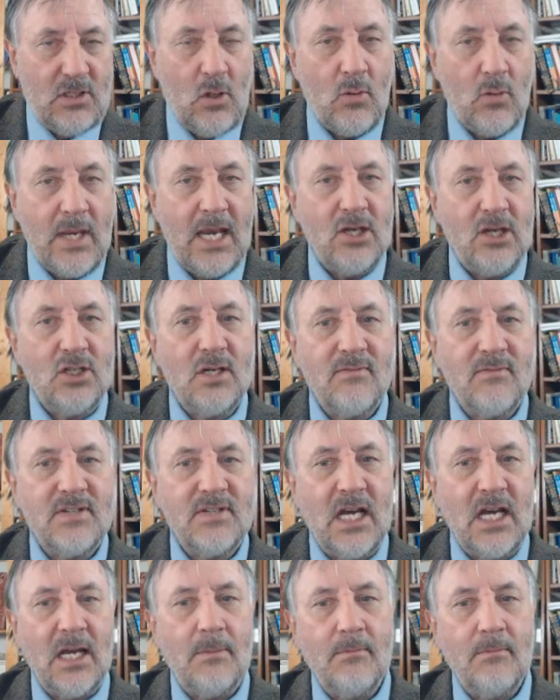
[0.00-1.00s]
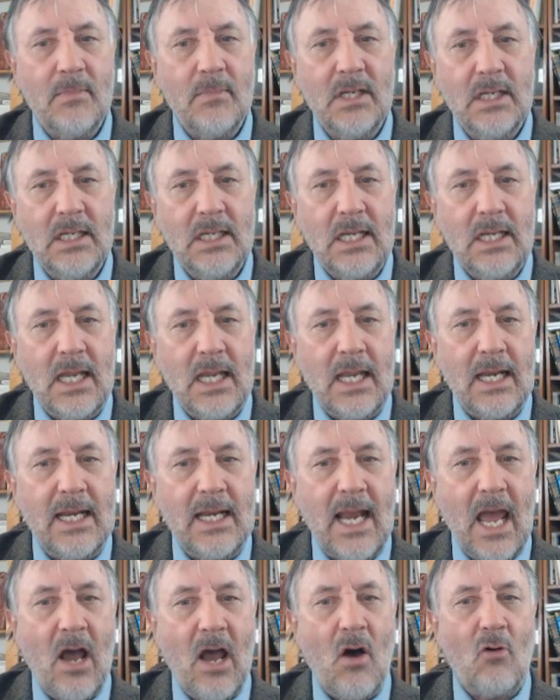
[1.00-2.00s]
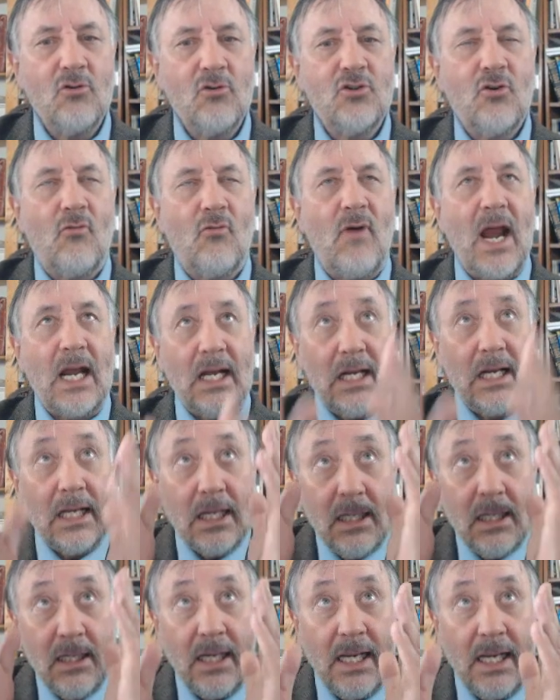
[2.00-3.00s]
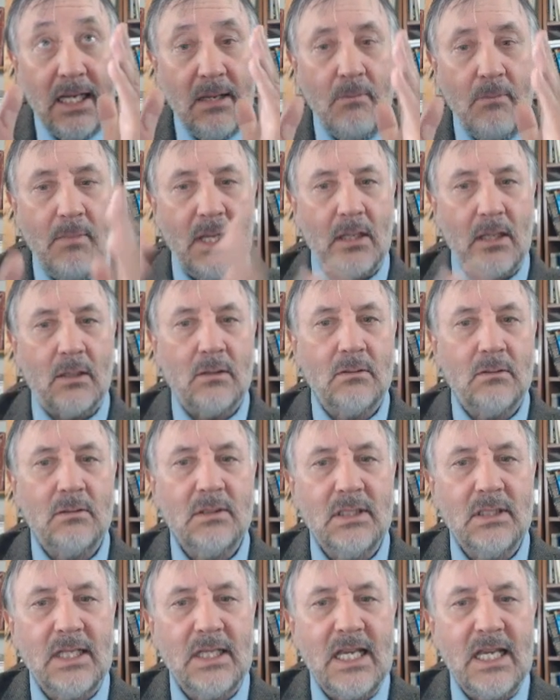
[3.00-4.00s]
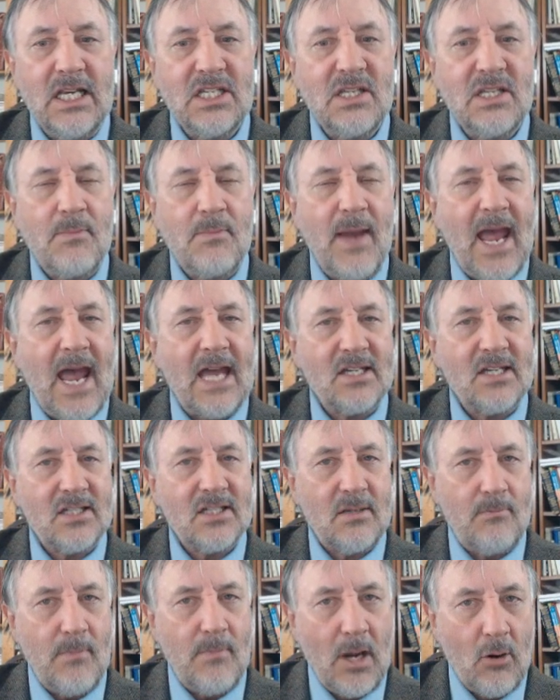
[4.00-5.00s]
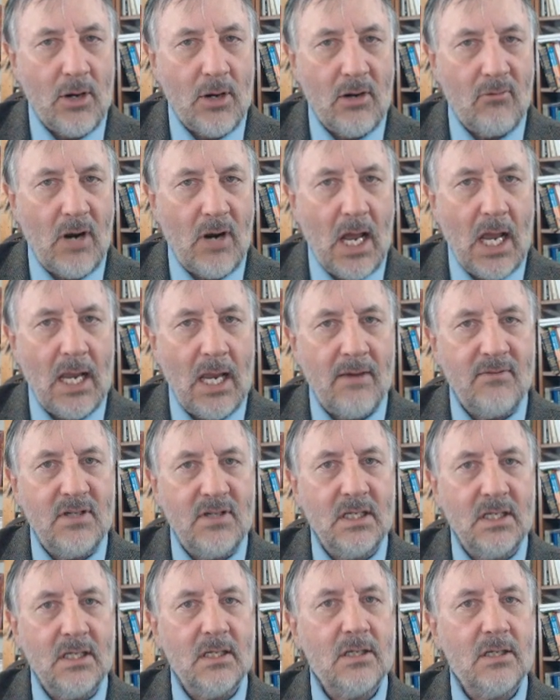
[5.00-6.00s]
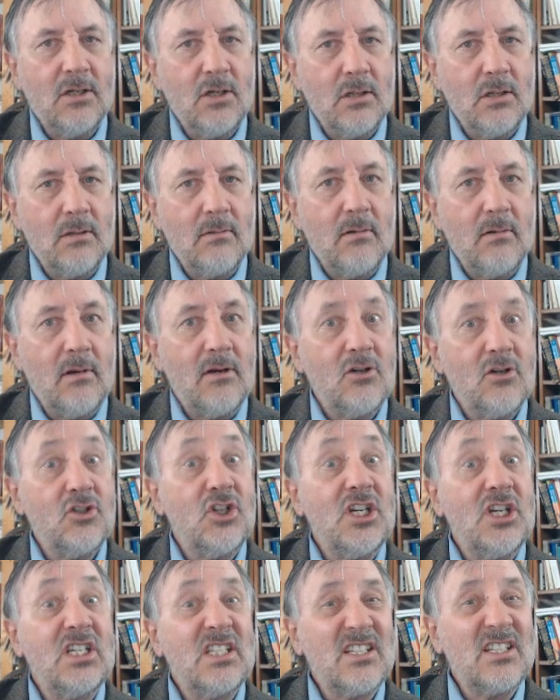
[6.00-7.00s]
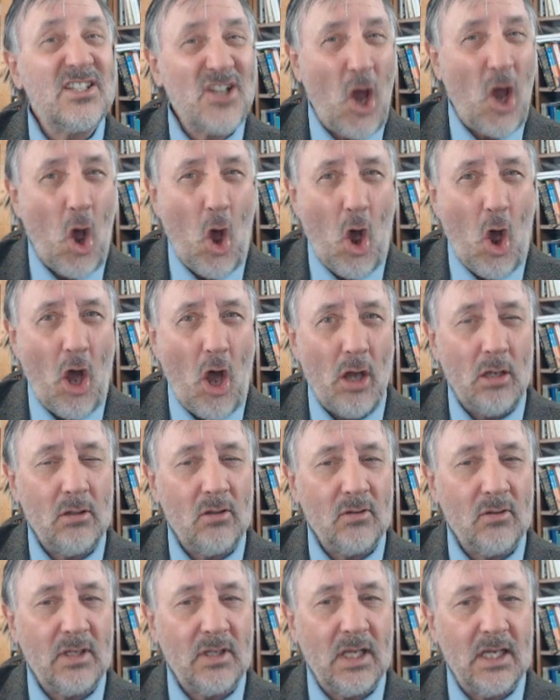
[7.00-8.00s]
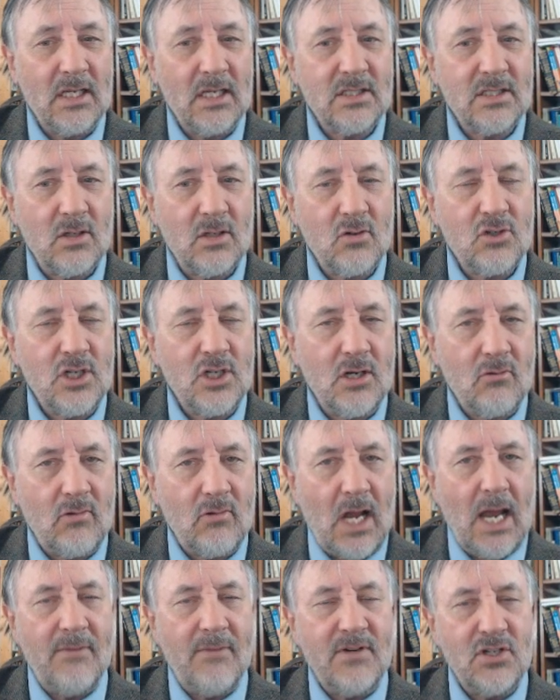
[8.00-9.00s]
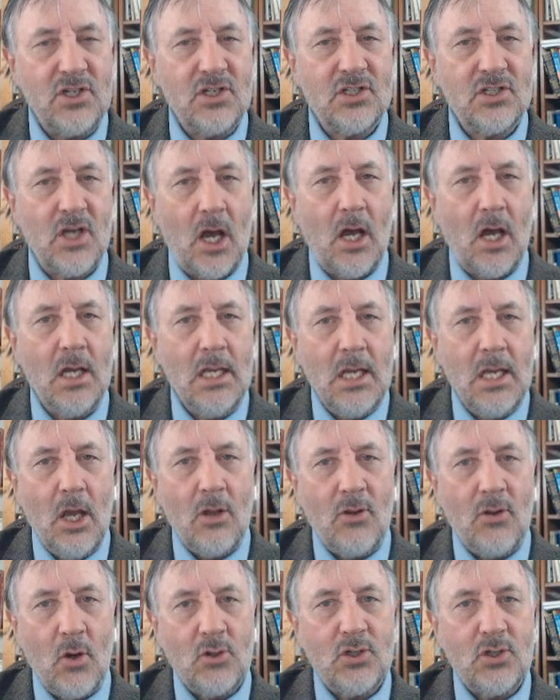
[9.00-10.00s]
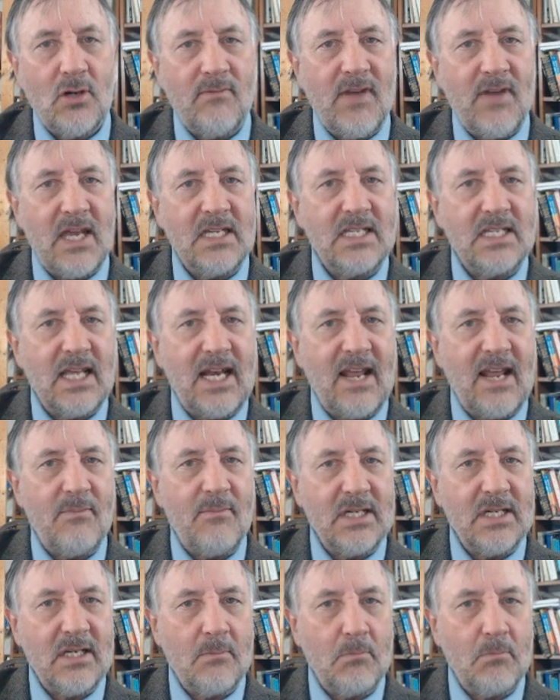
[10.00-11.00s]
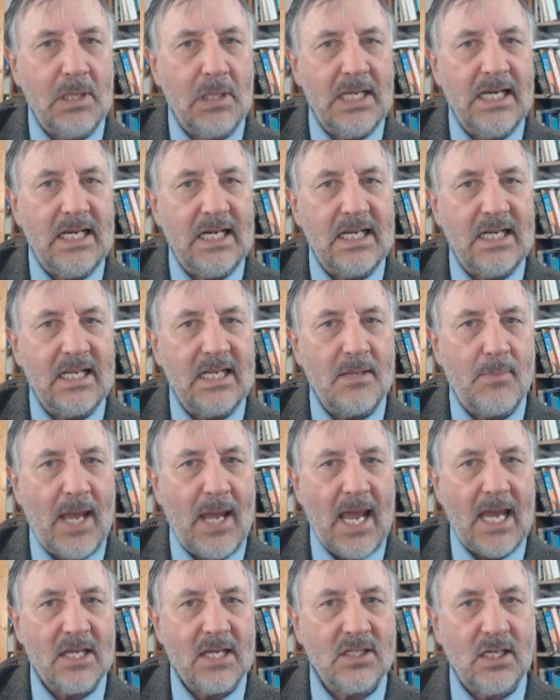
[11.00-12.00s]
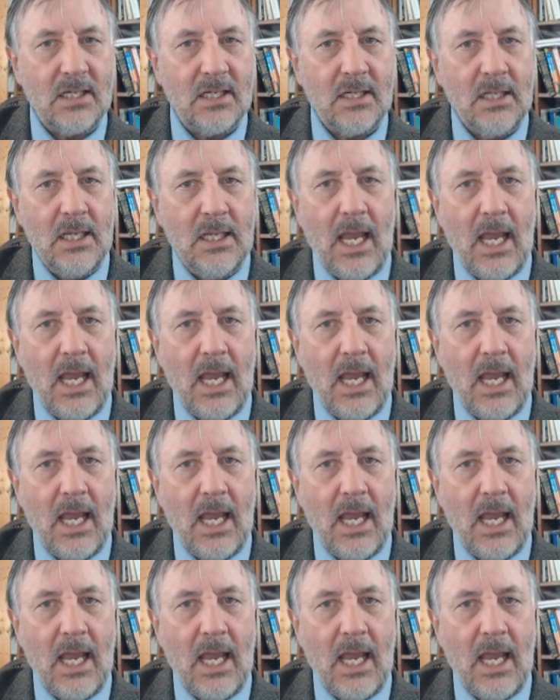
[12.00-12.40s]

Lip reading: location of time. Now, directly in the middle is the past. Mary arrived, she saw. Okay, so she arrived and she saw. Those are events that have been completed in the past,